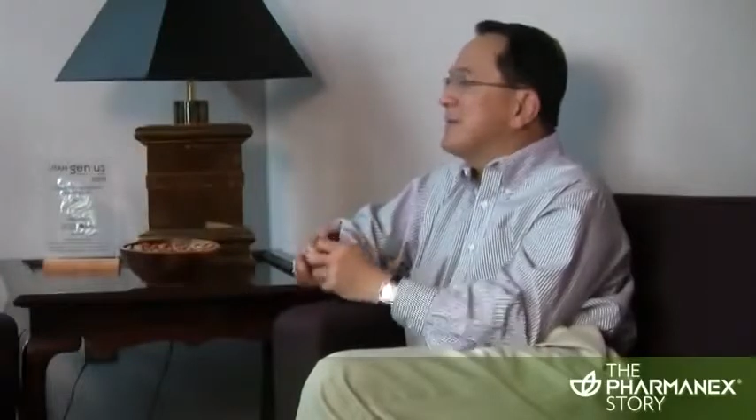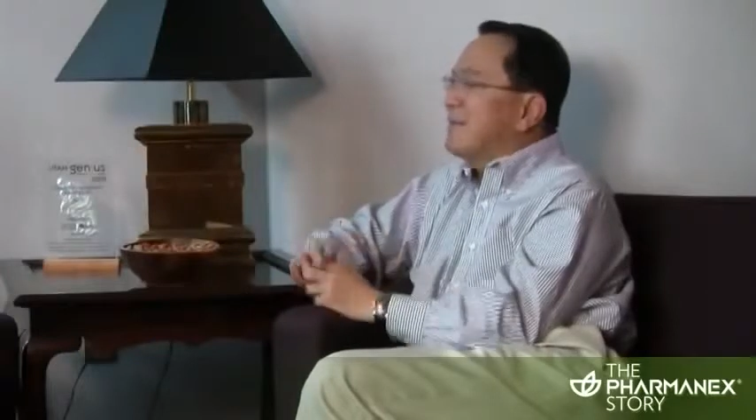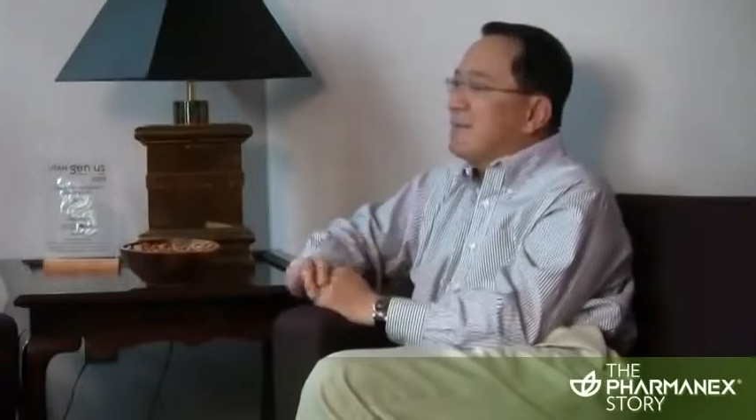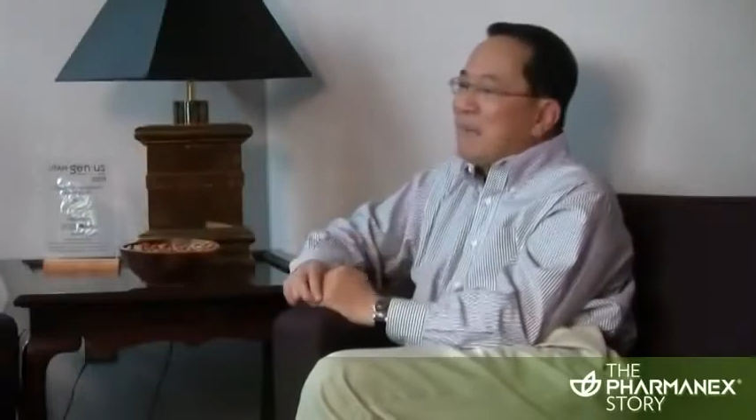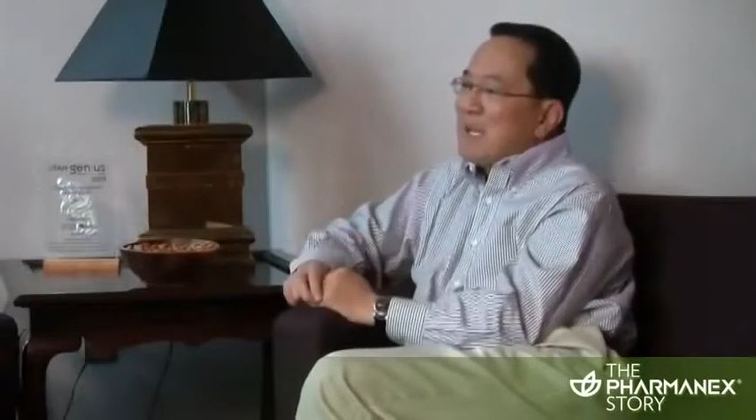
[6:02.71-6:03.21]
me
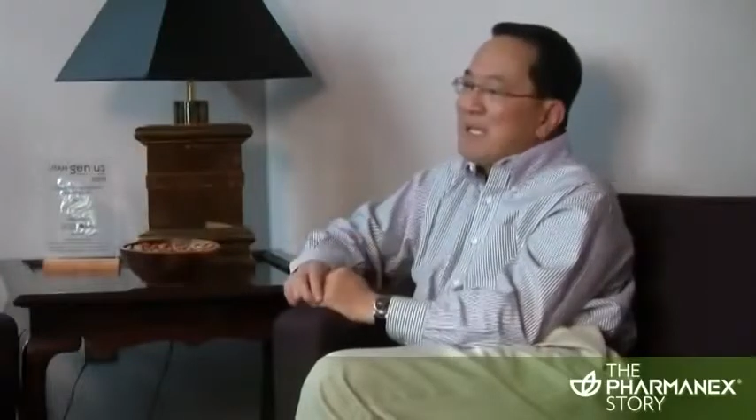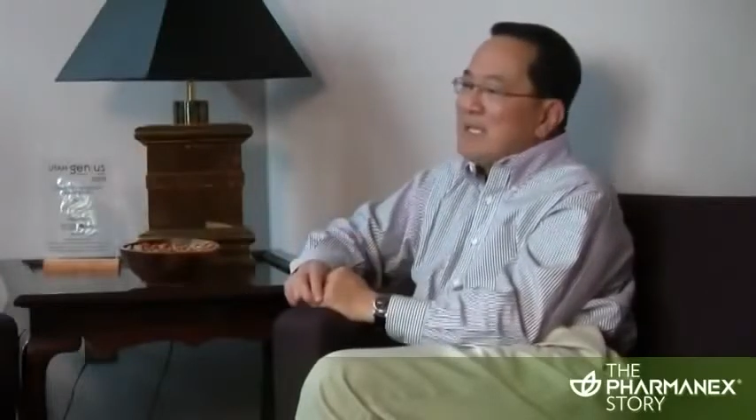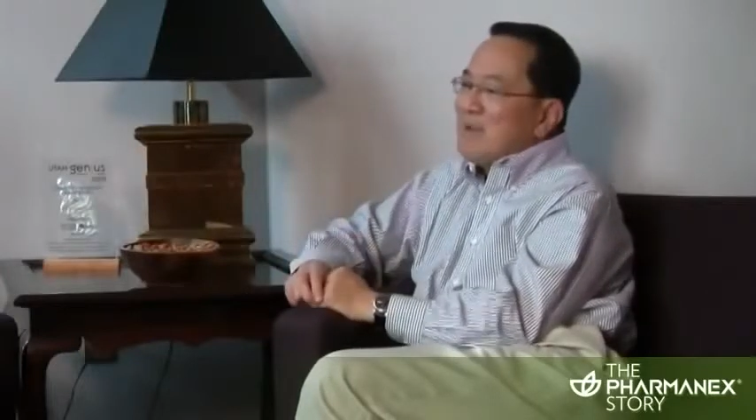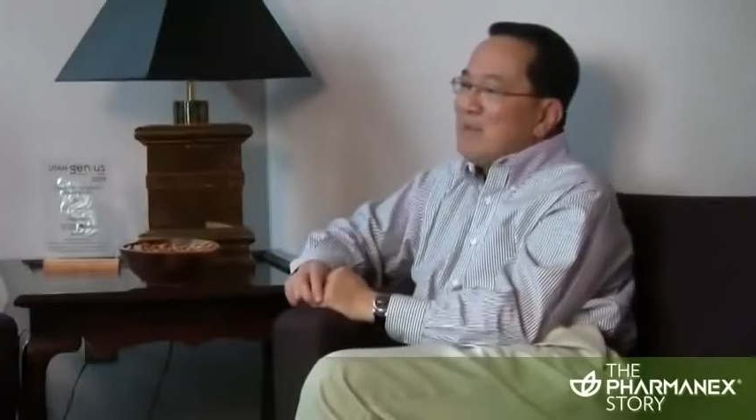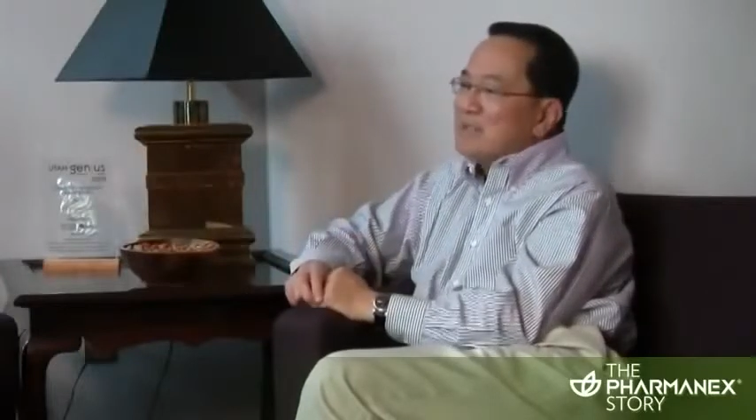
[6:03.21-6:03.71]

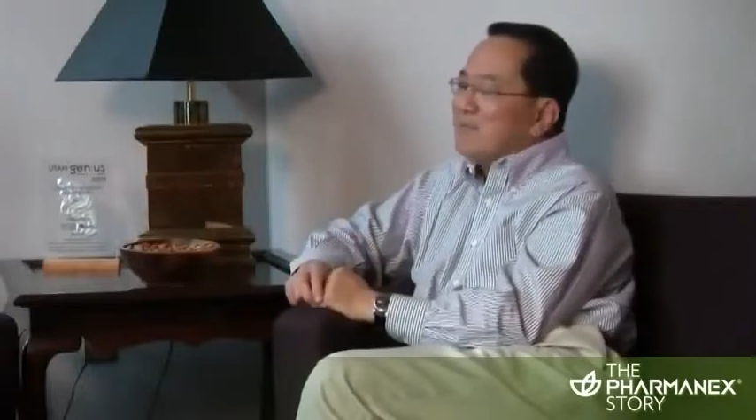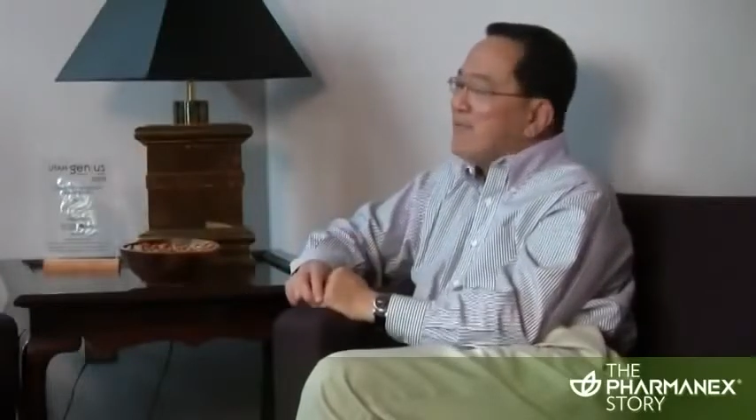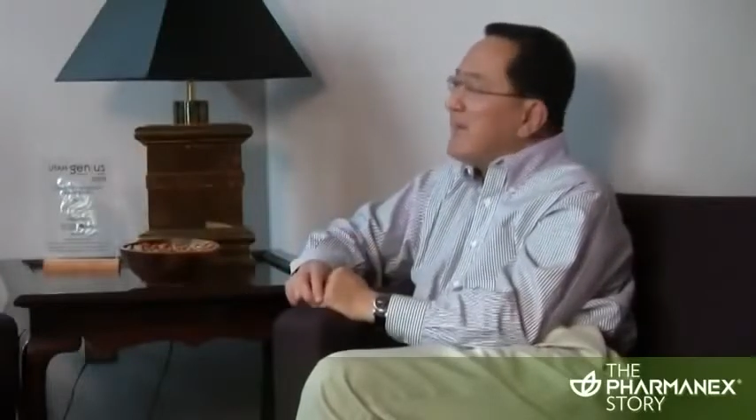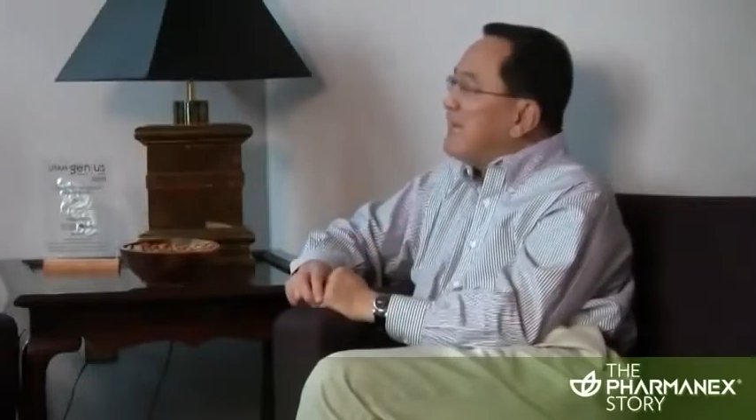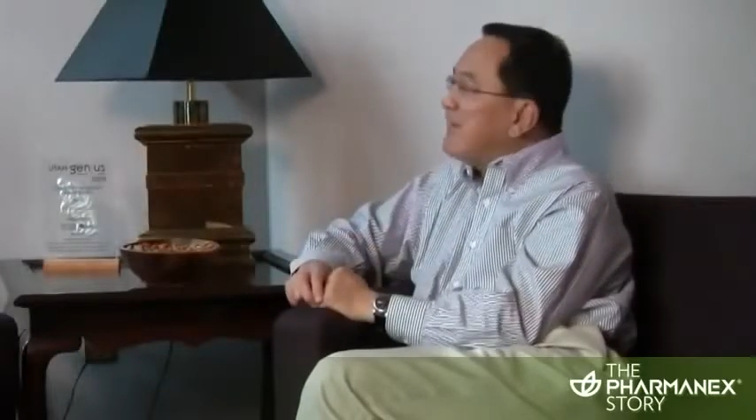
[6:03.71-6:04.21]
was the
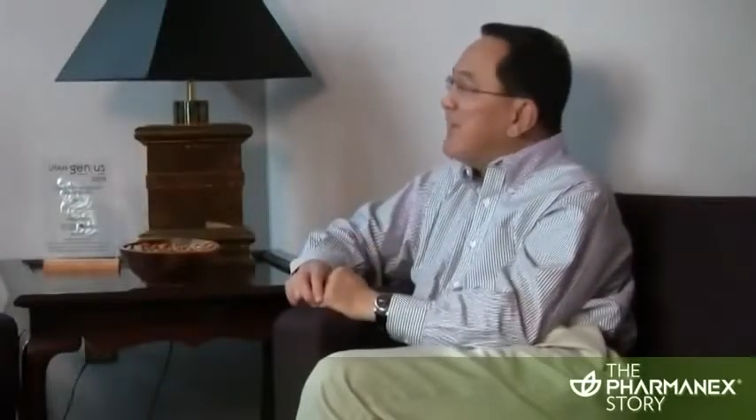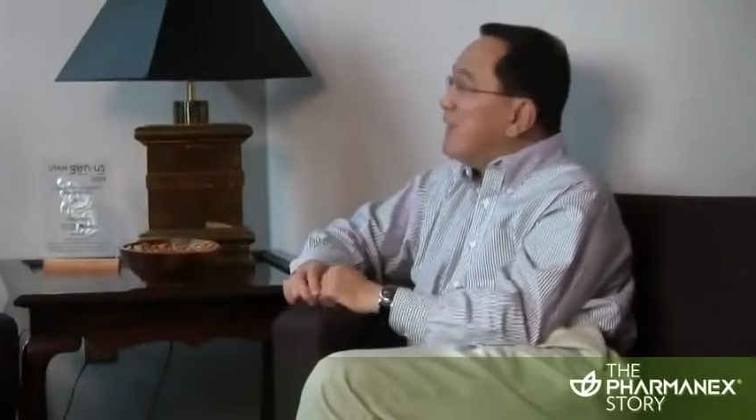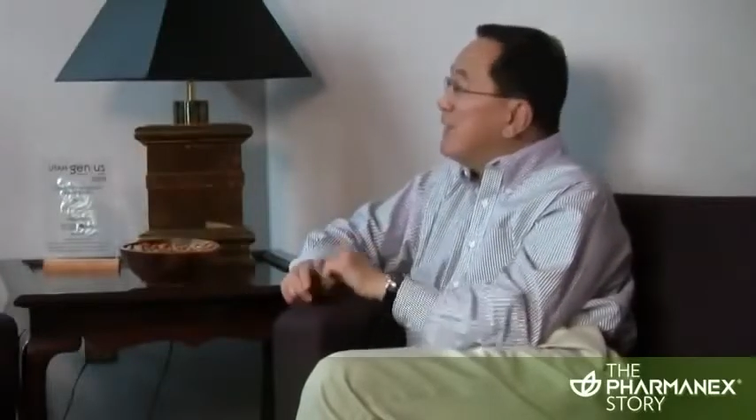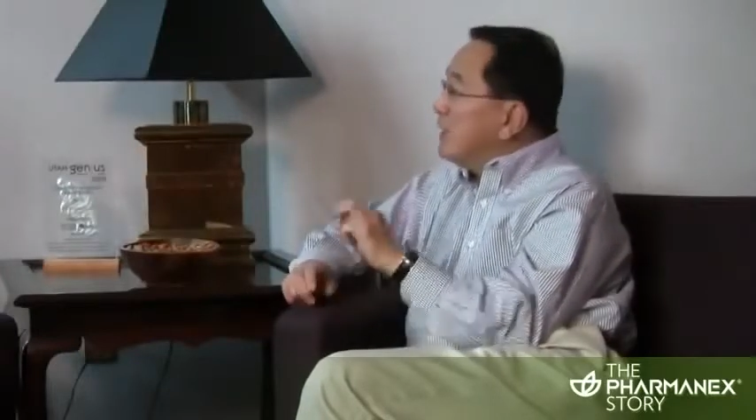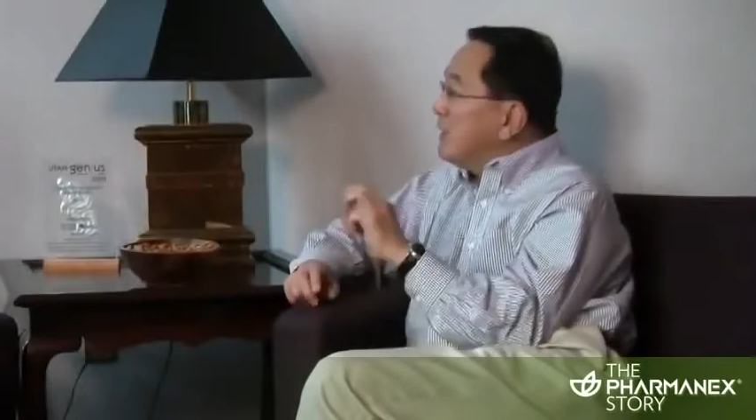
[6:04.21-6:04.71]
fact
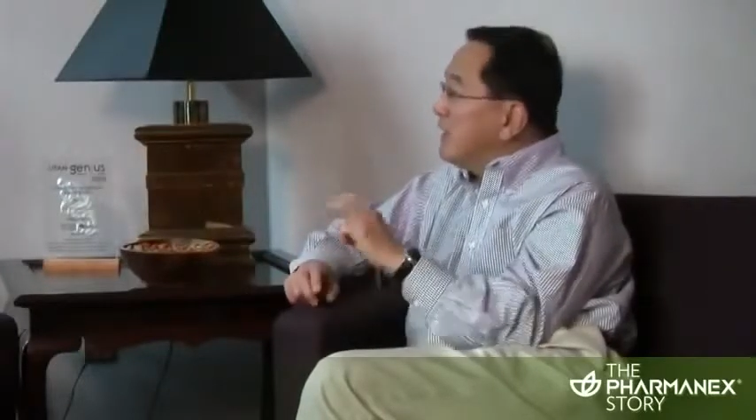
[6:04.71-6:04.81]
that